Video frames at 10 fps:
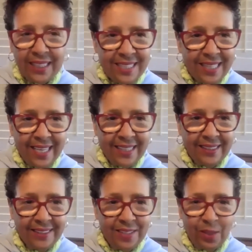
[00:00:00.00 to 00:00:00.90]
us that.
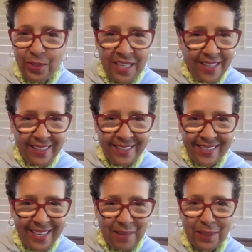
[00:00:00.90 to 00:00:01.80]
Don't tell
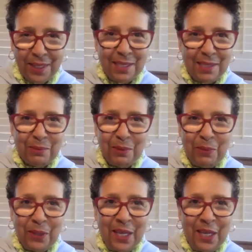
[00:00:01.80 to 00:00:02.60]
us that, because we